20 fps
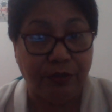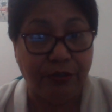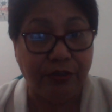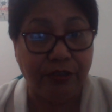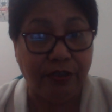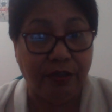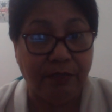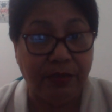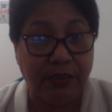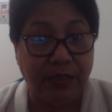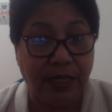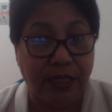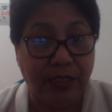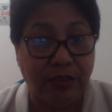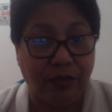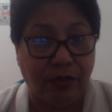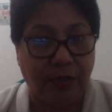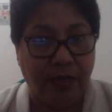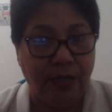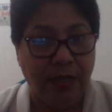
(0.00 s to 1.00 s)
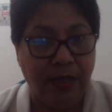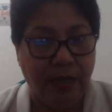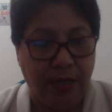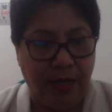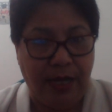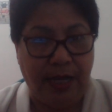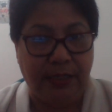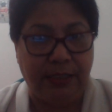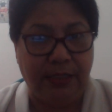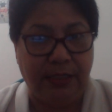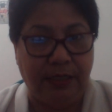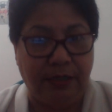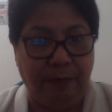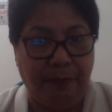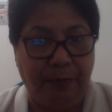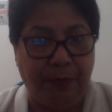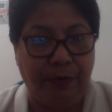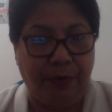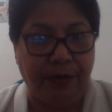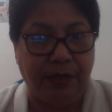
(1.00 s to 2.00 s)
documentation as a
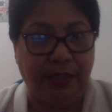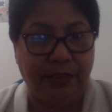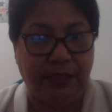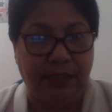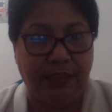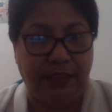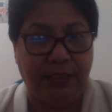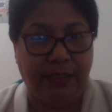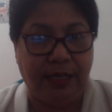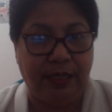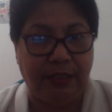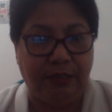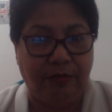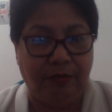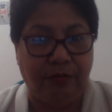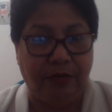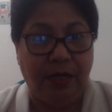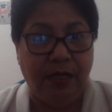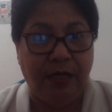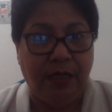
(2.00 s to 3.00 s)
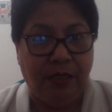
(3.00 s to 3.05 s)
report attestation,